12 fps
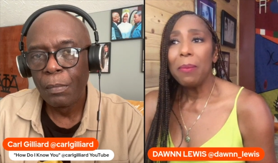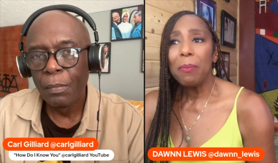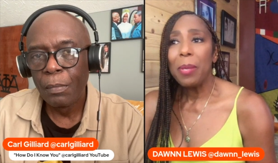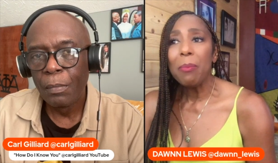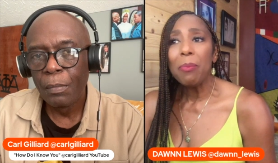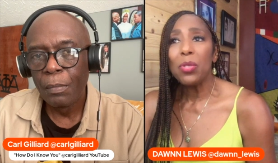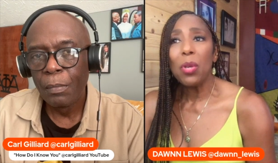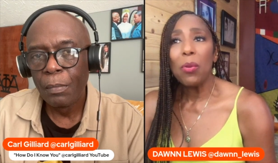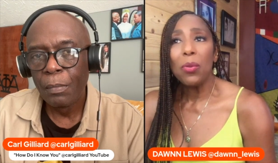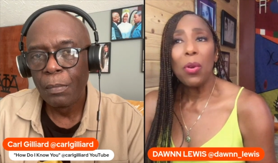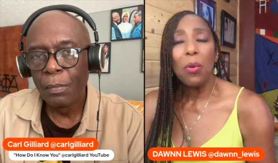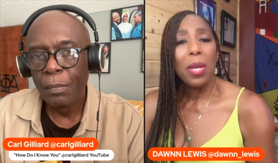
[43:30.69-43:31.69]
Speaker 1: people don't
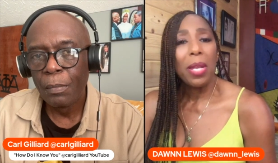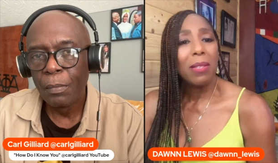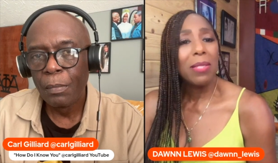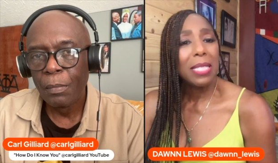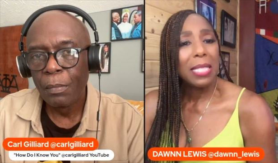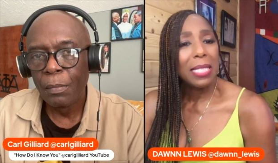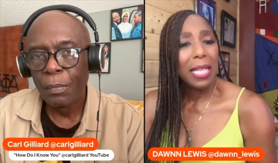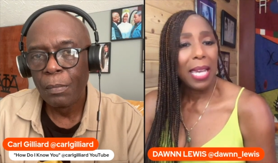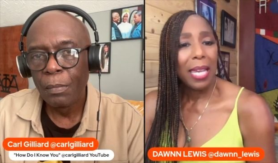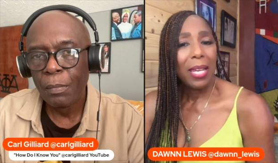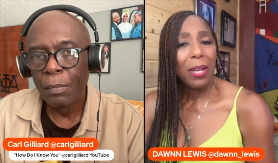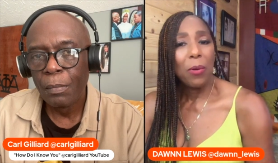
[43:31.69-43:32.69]
know what else to
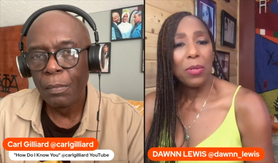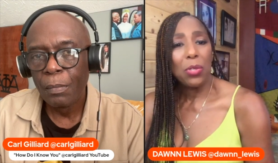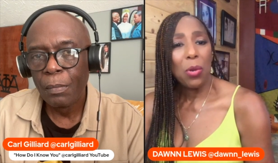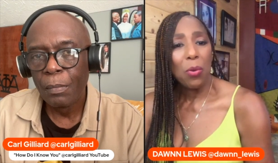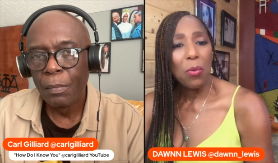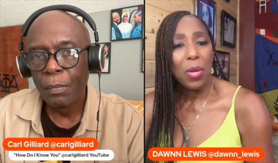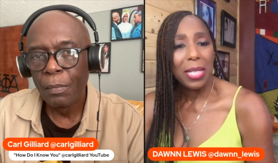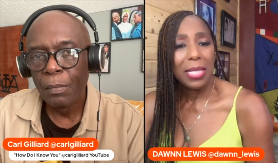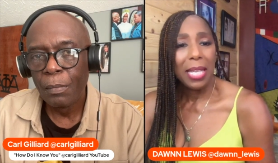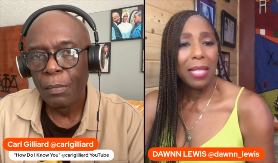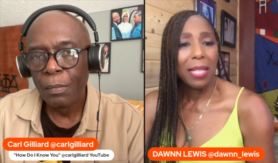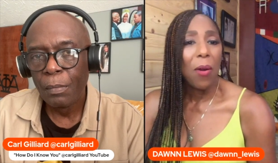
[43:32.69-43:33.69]
say or don't want to
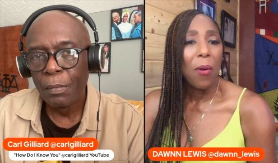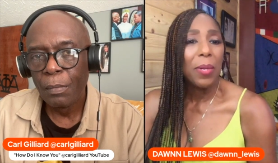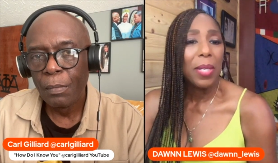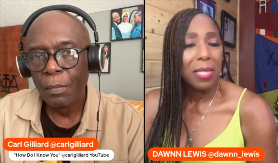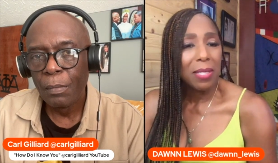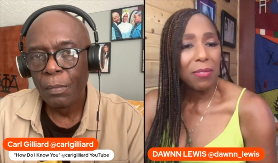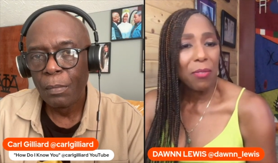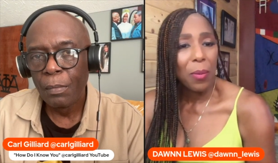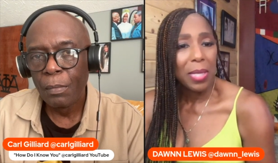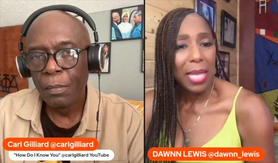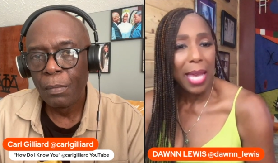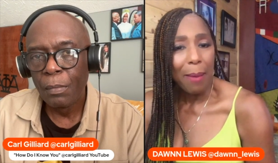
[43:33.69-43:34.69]
take the onus for
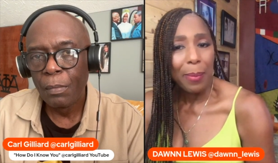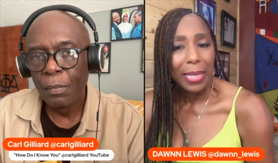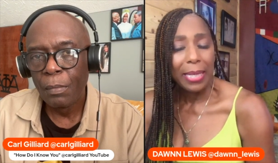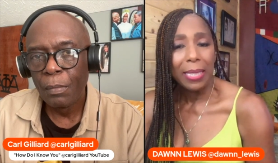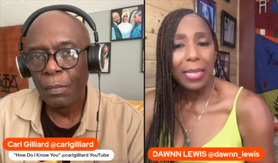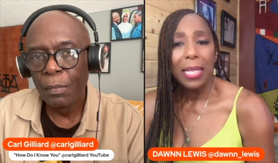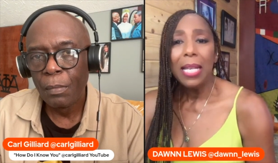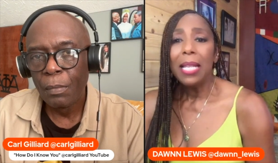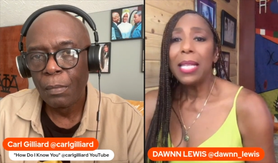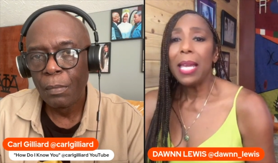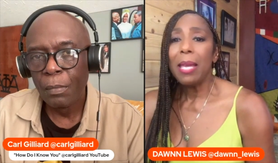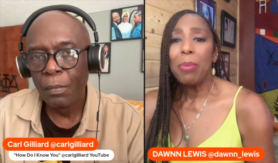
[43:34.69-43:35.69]
what's happening,
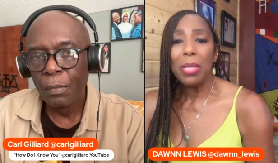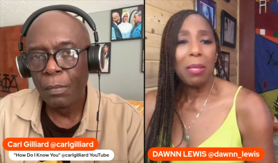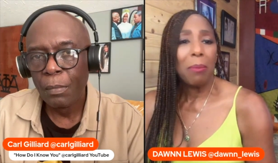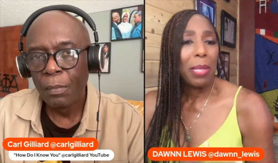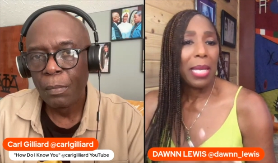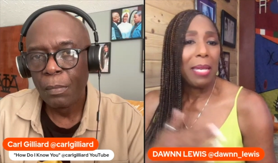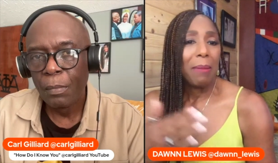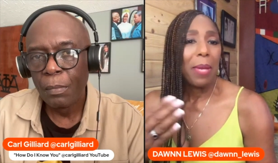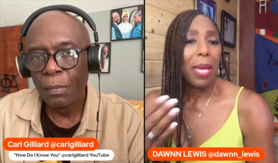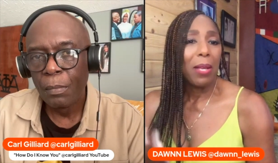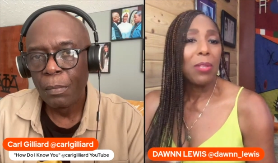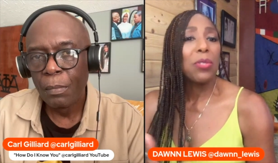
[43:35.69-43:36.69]
they put the blame
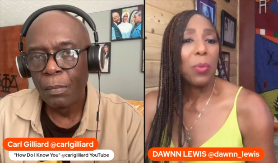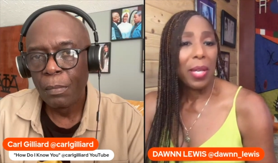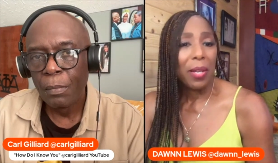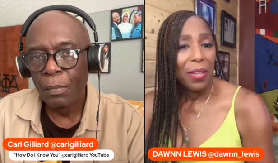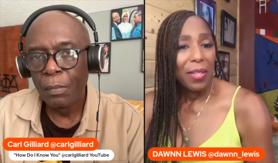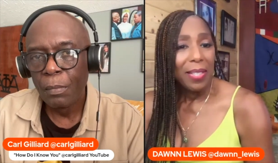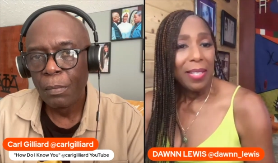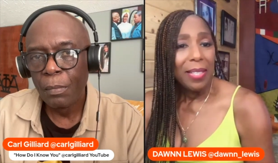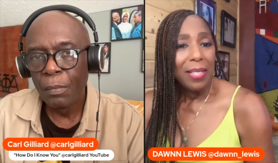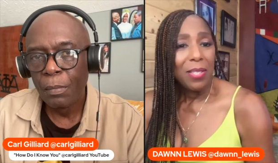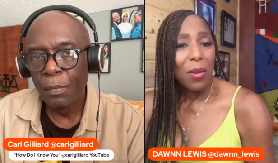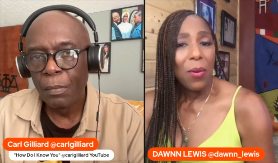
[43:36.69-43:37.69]
elsewhere.
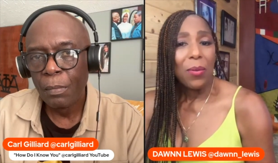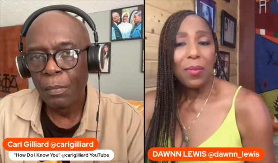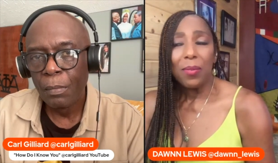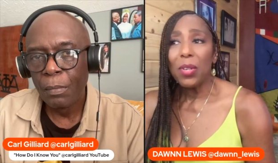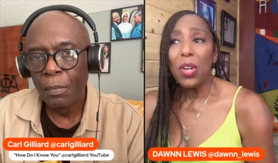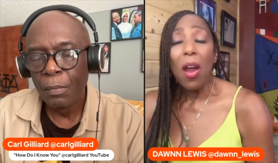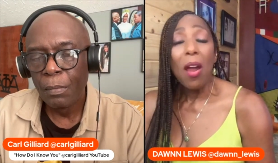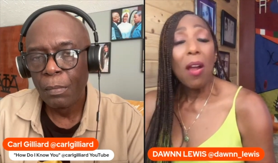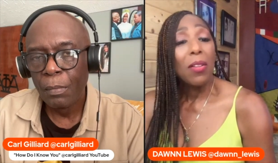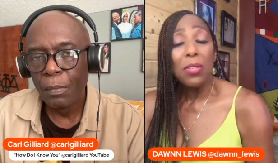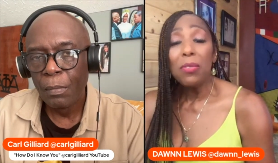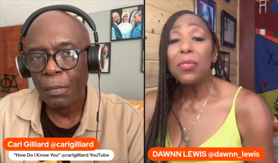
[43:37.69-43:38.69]
So, Carl,
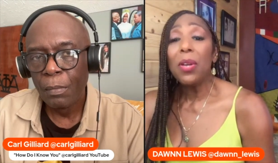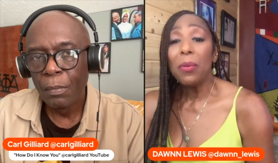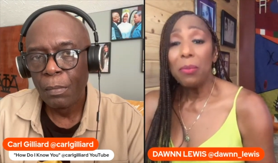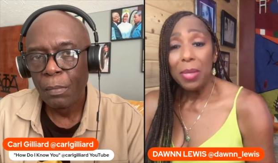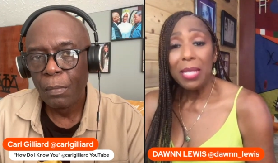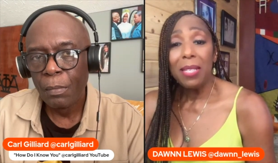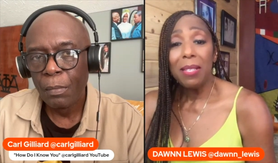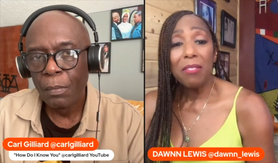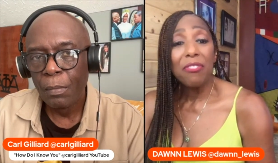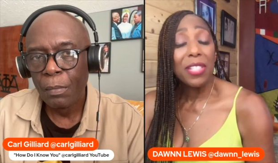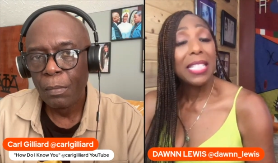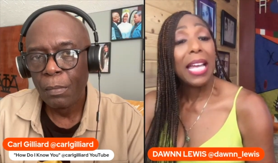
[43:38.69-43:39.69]
you've known me
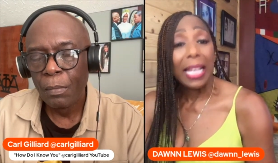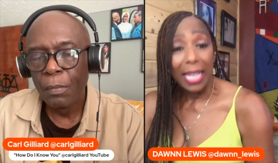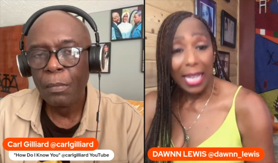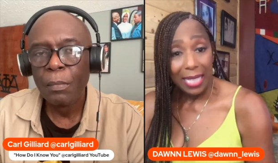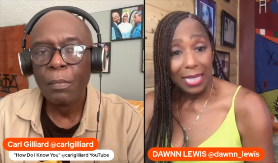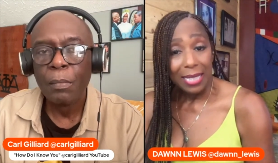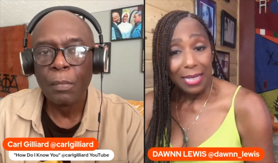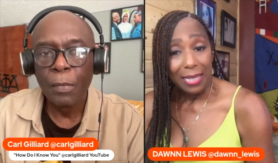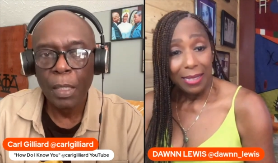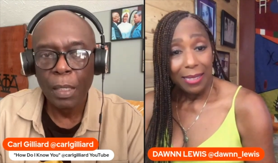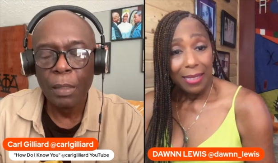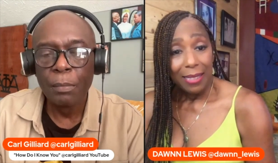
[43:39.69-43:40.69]
for decades.
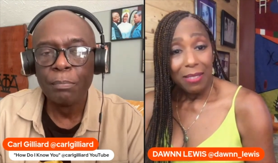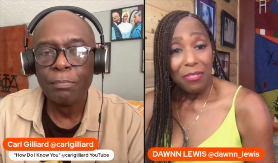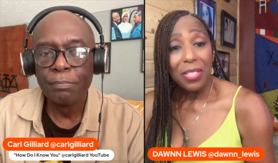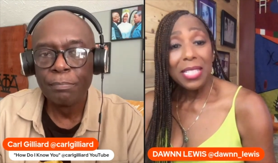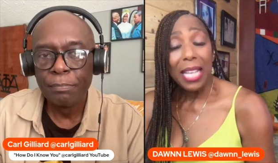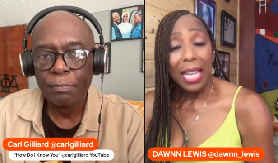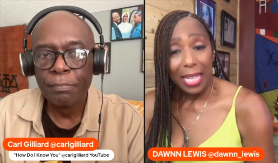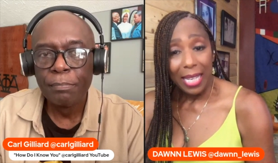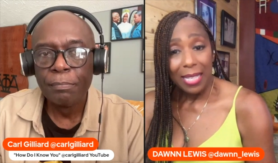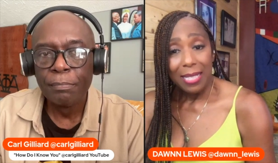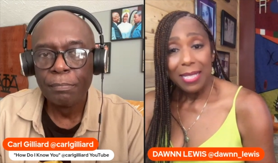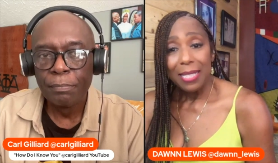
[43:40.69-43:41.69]
Yeah.
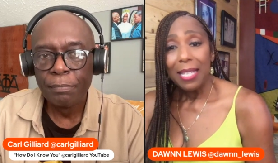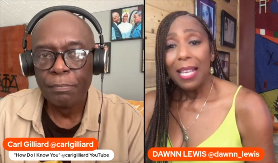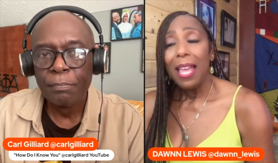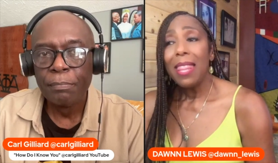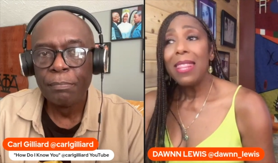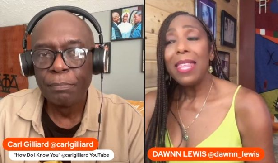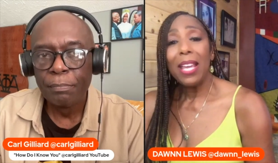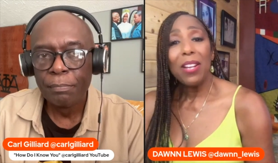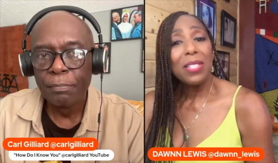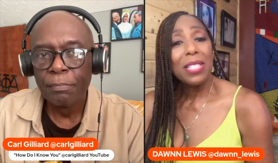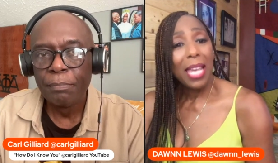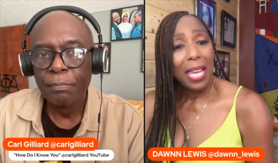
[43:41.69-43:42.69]
decades. Their
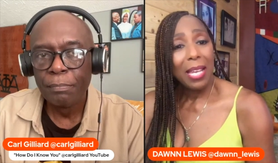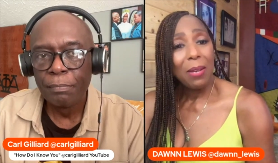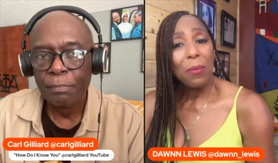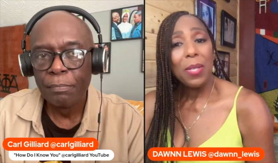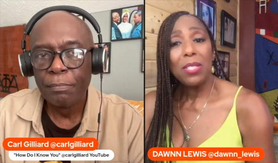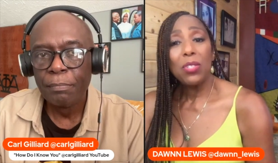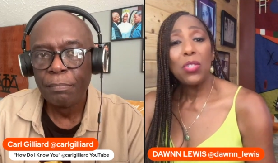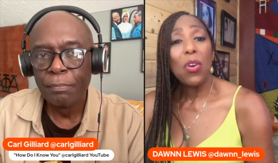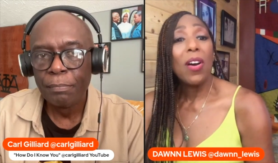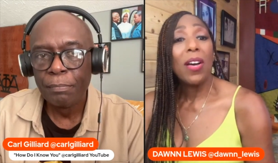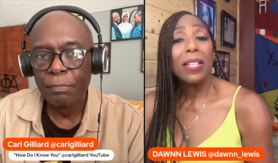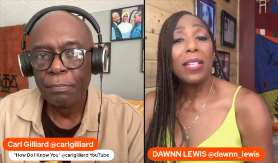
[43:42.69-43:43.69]
take was
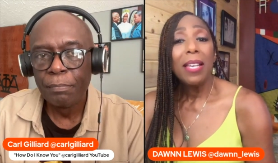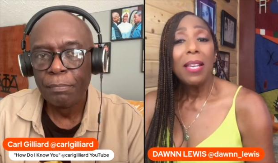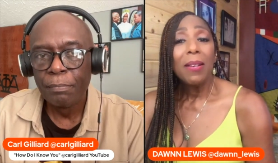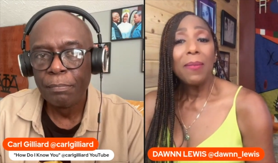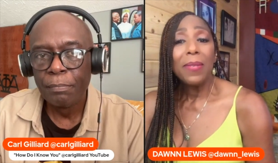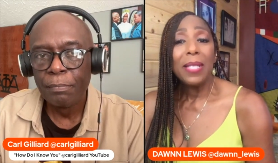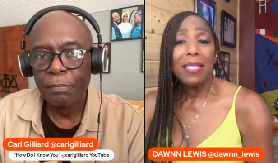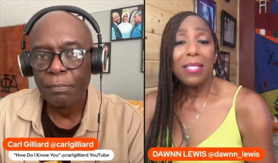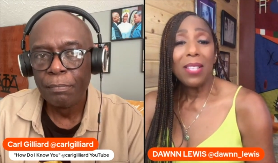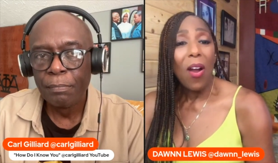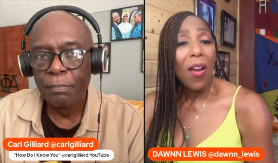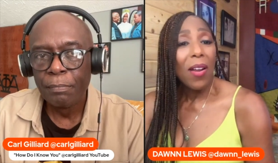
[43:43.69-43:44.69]
Dawnn was
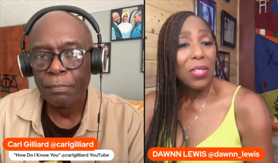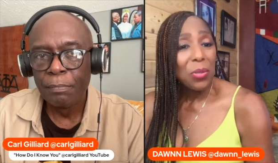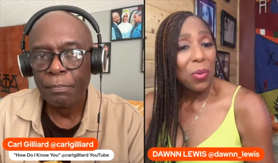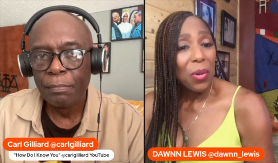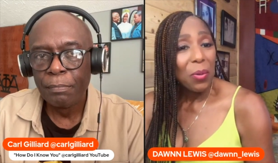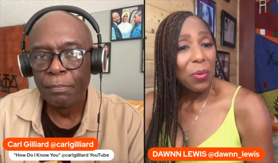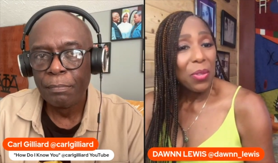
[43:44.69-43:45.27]
hard to work with